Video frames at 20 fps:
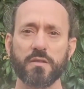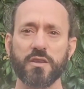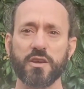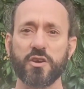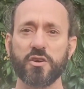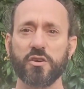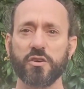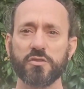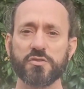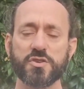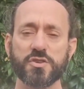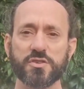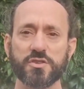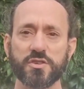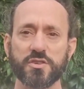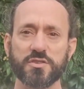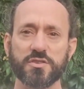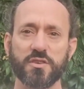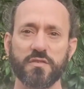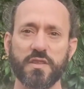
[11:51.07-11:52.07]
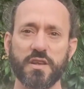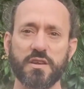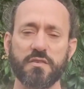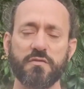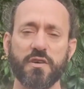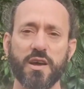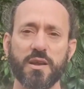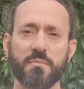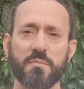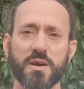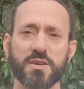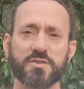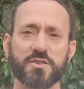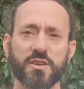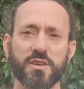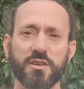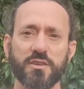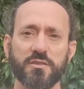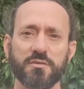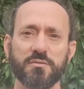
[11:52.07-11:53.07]
the consciousness of the divine
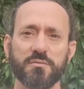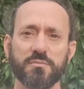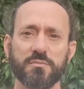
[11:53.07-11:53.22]
masculine.